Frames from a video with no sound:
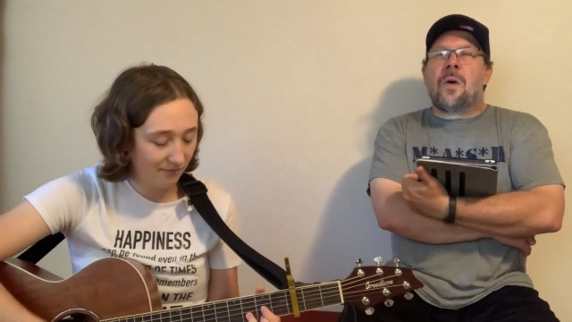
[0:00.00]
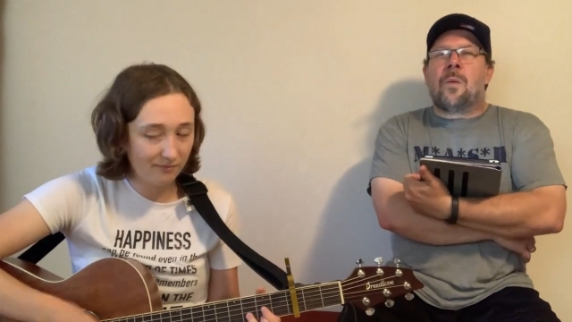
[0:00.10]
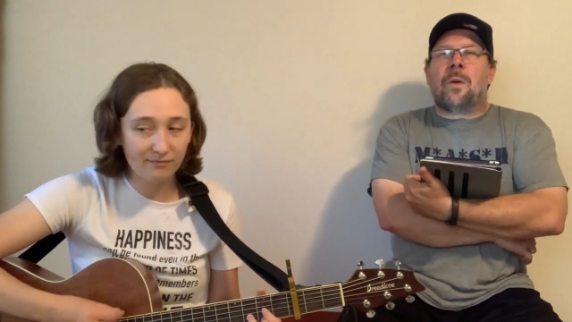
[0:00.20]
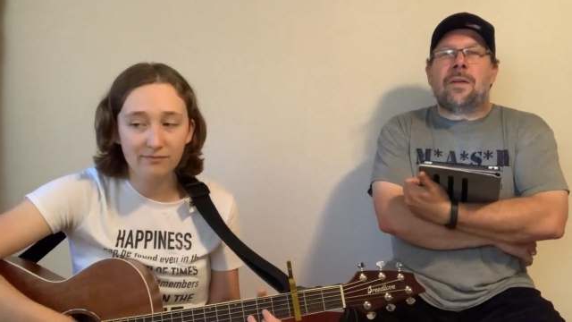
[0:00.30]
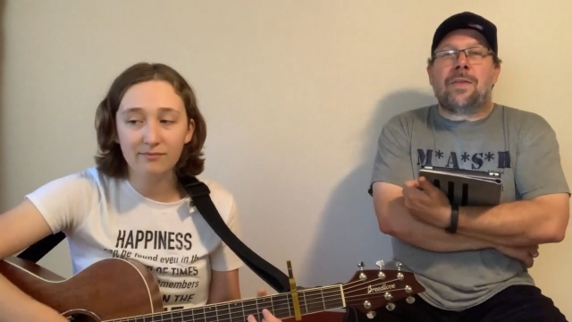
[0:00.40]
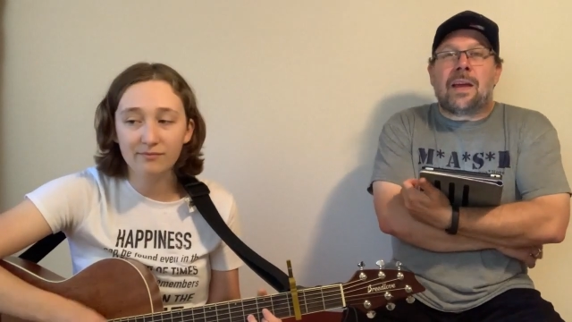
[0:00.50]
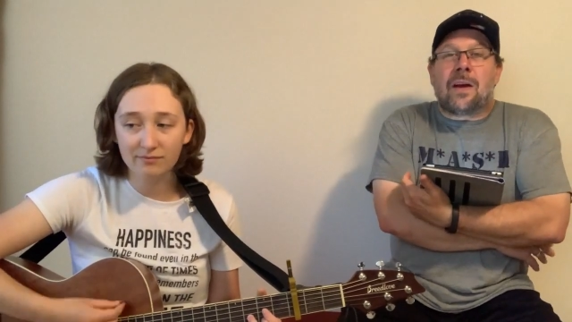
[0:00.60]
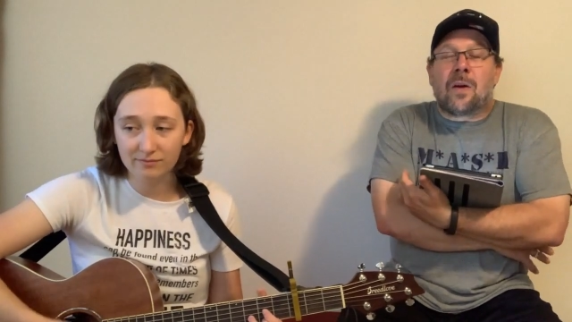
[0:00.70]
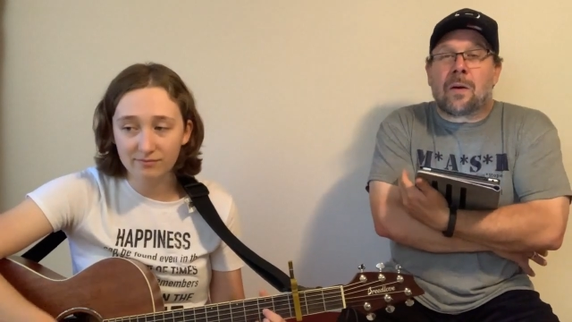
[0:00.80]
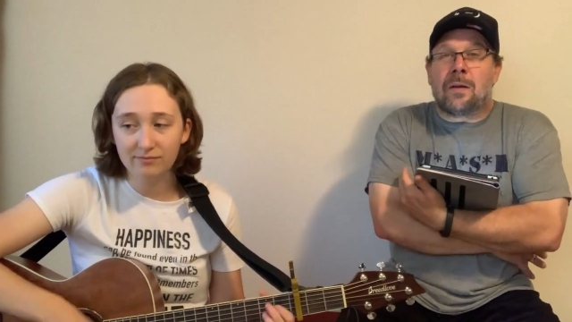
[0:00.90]
Speaker 1: One of the
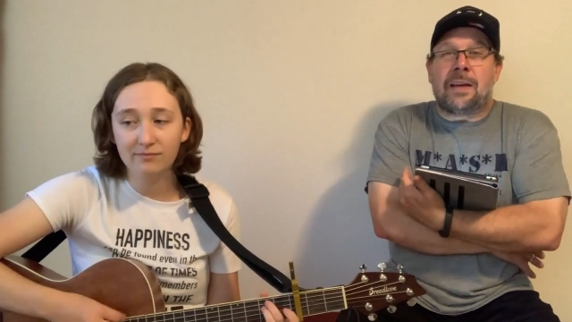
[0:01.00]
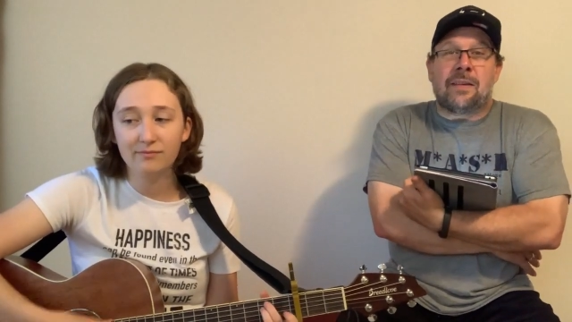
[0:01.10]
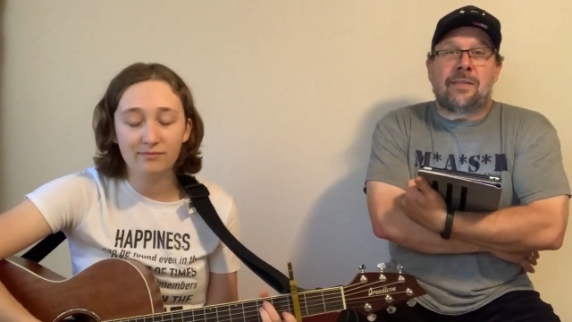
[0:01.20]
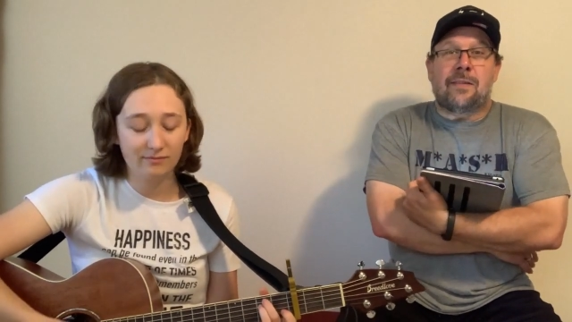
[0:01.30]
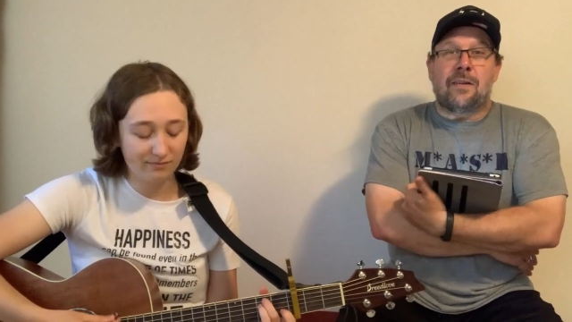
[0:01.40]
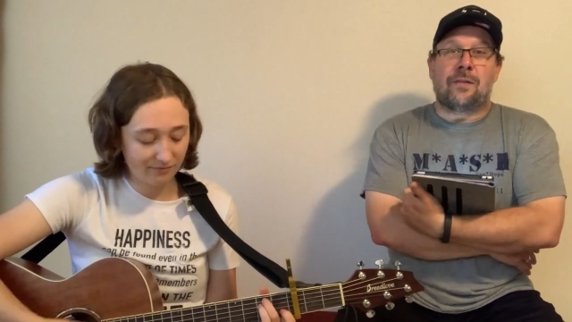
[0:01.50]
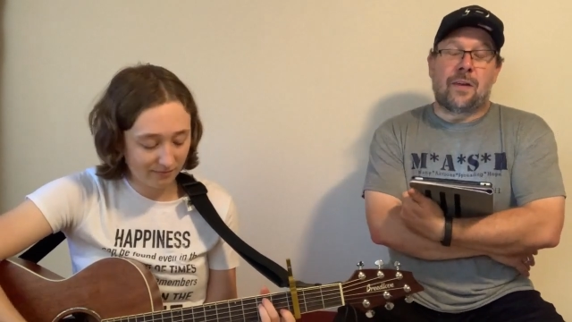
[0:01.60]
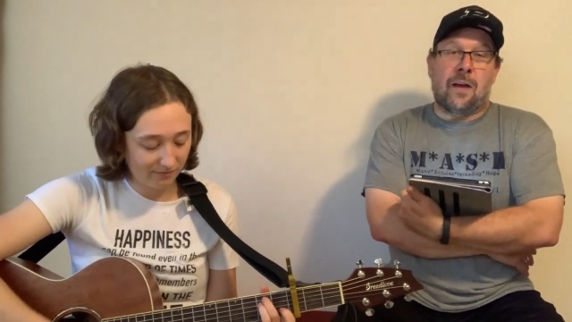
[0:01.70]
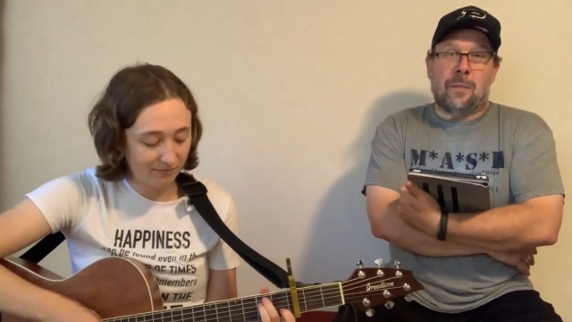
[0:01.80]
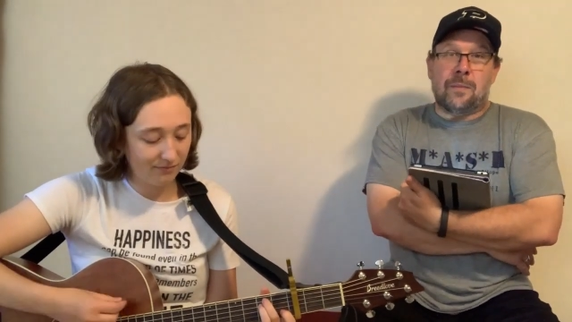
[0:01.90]
earliest
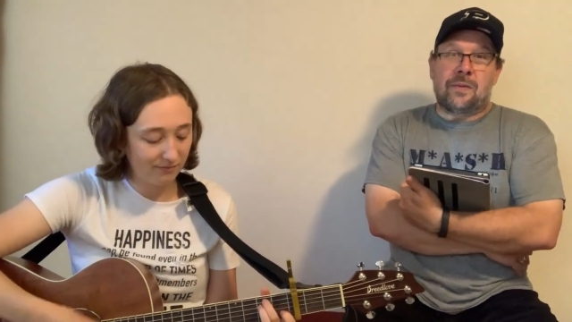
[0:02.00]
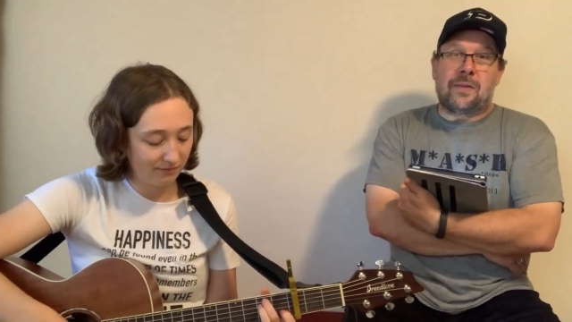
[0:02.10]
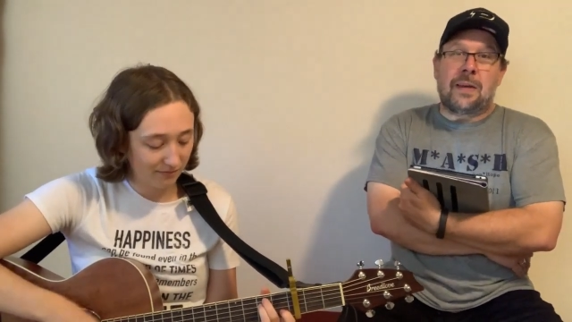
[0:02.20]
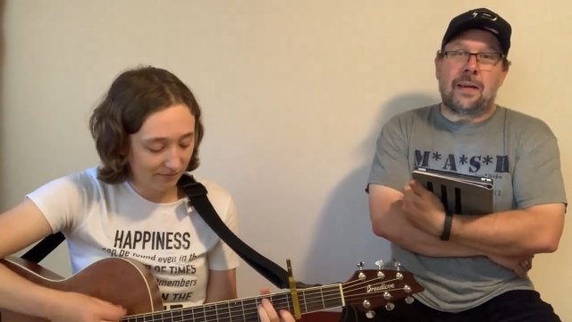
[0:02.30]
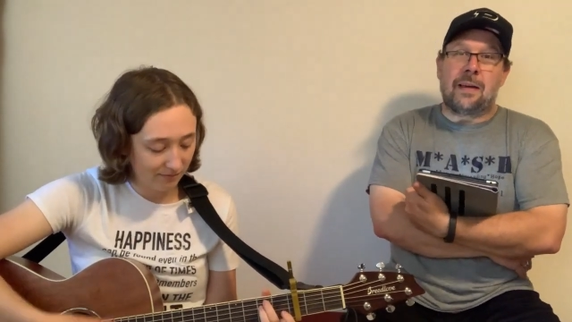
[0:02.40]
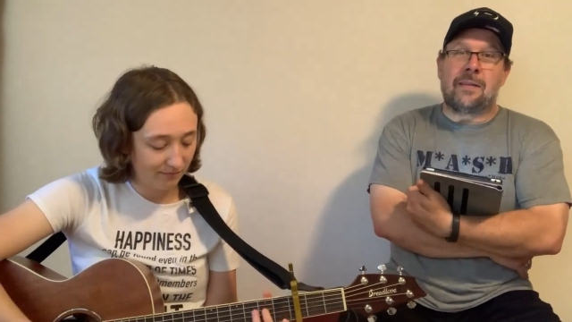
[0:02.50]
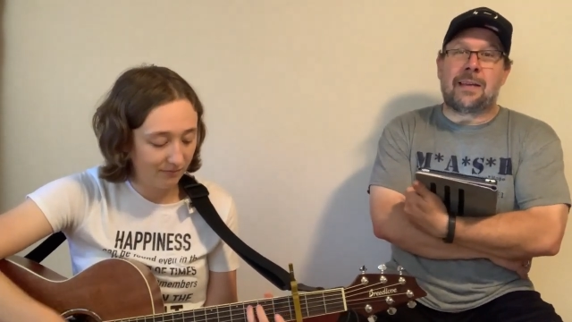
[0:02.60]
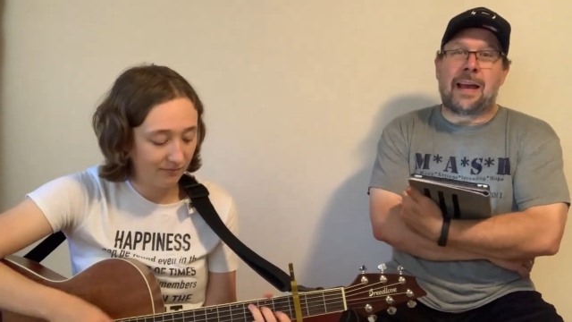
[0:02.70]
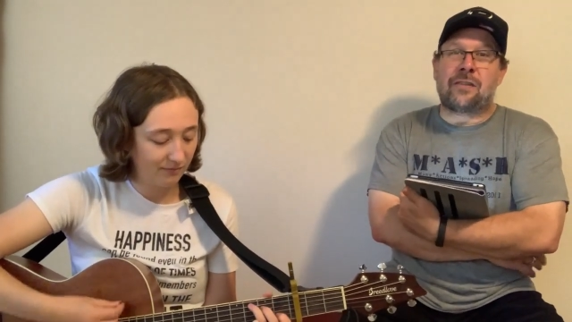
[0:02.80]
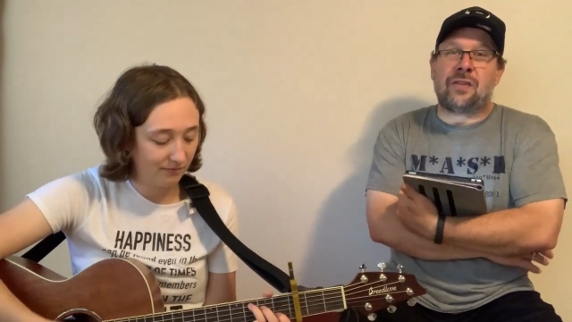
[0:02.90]
psalms is
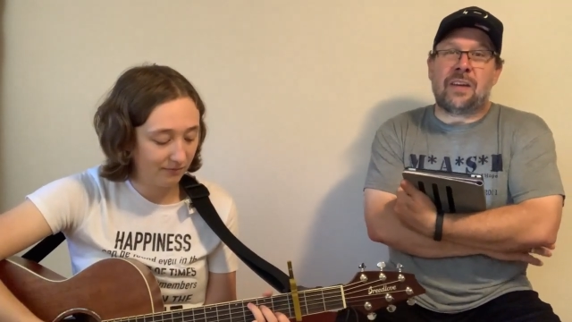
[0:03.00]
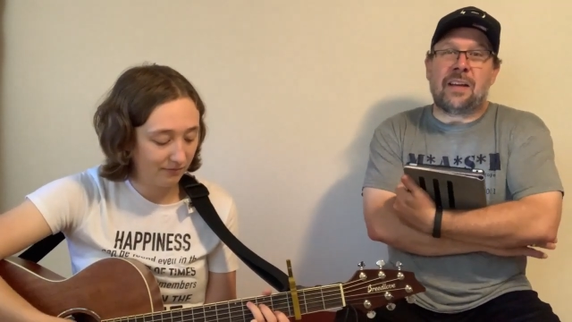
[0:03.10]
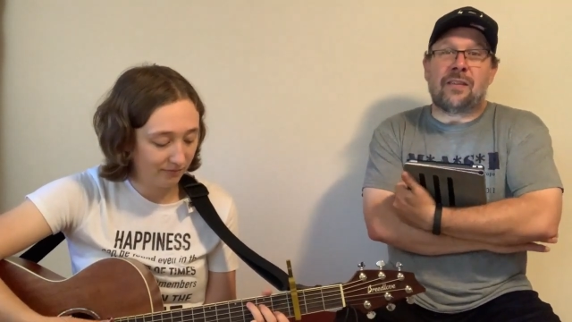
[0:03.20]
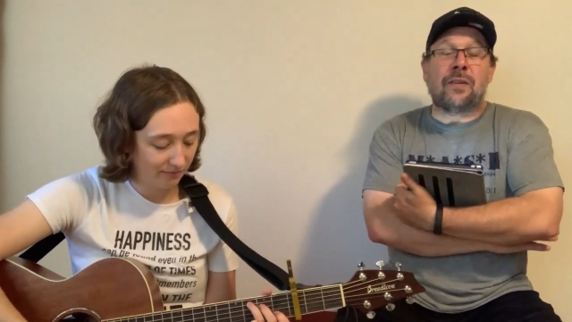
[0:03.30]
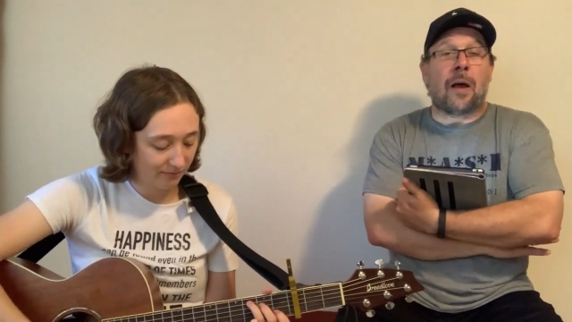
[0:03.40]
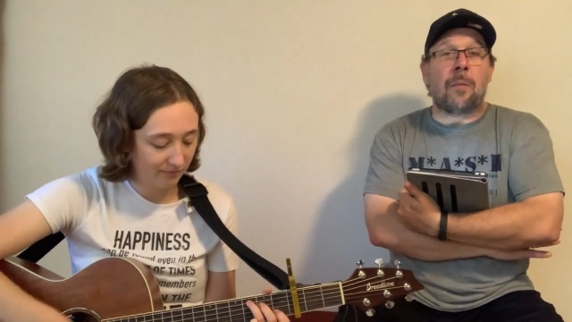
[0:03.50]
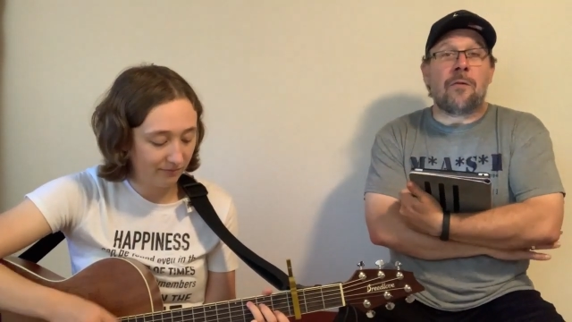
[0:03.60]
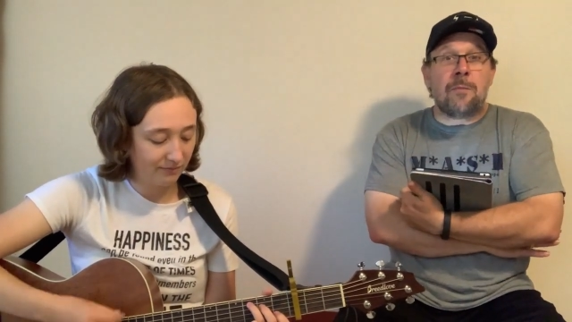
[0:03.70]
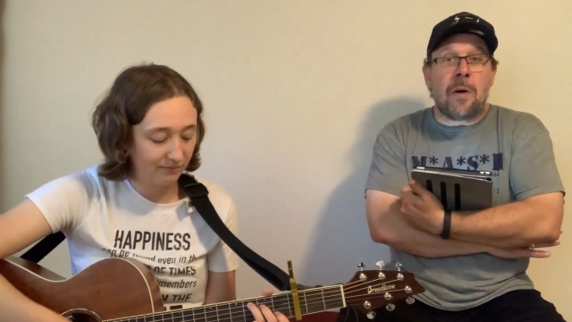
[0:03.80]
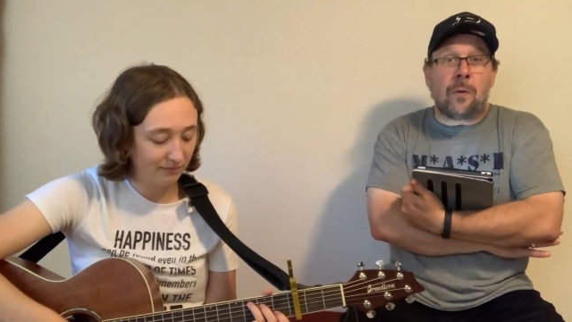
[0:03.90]
actually a psalm
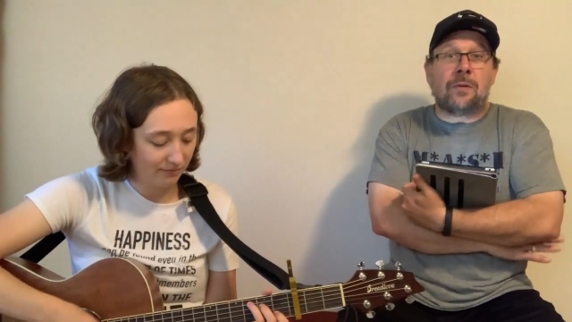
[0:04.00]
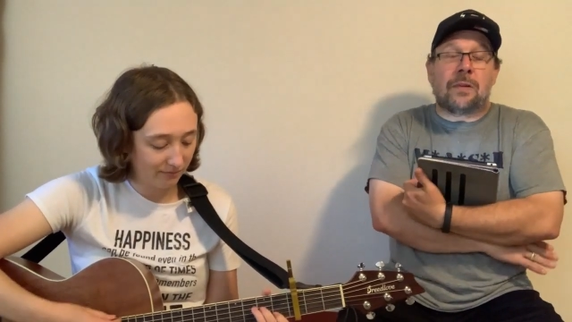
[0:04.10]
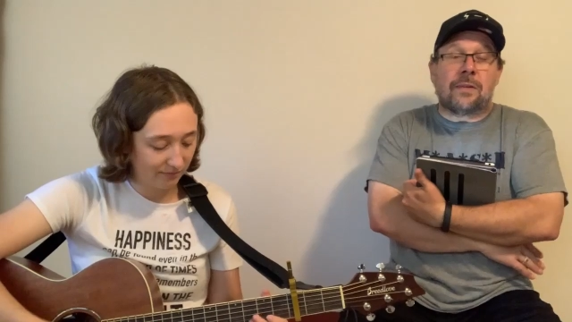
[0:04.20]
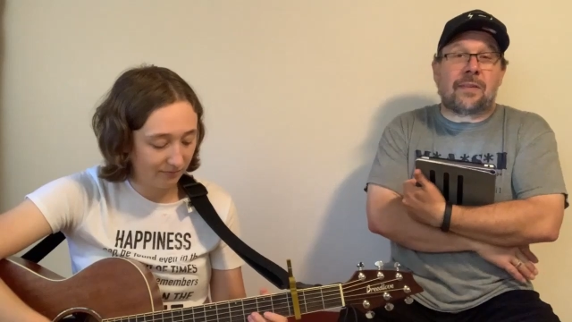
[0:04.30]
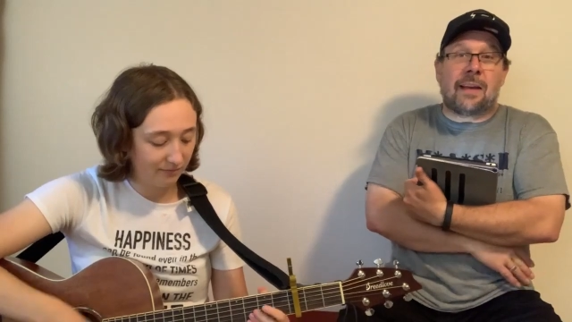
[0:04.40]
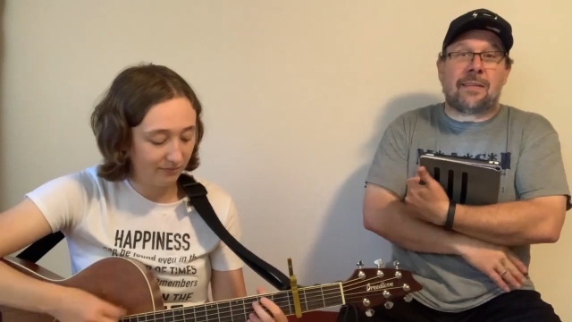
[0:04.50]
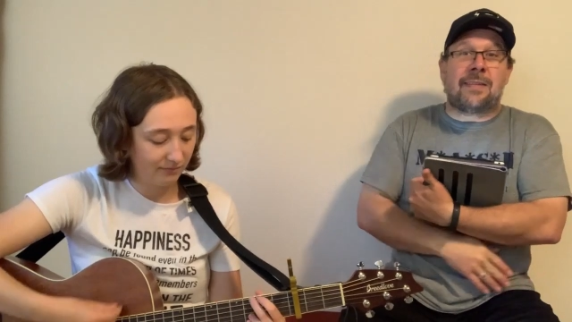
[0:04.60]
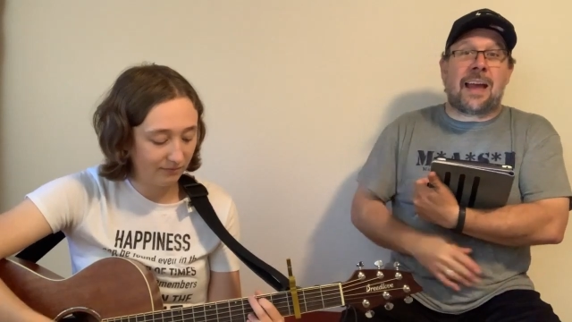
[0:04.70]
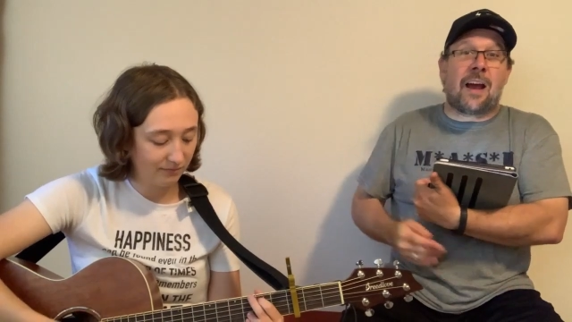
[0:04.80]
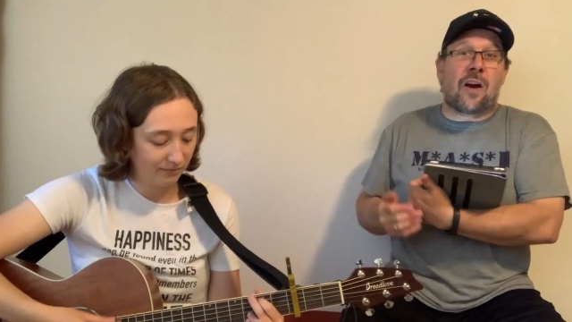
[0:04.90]
of Moses as
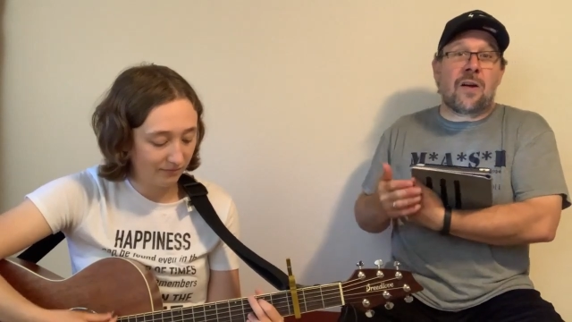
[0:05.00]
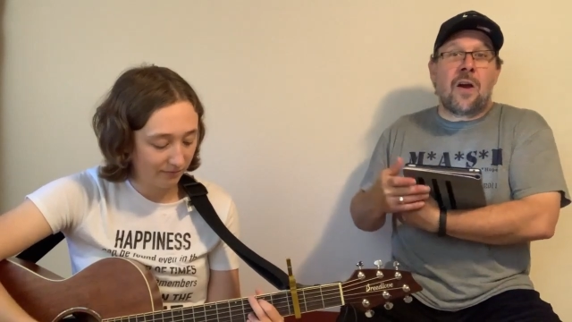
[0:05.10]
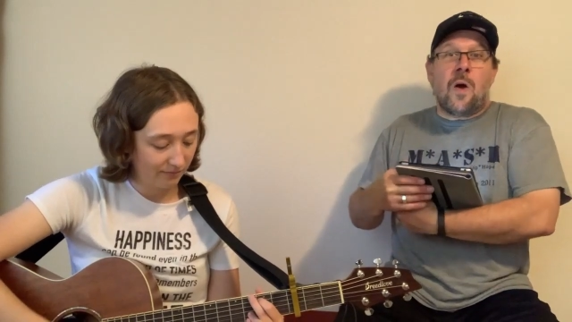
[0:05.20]
they are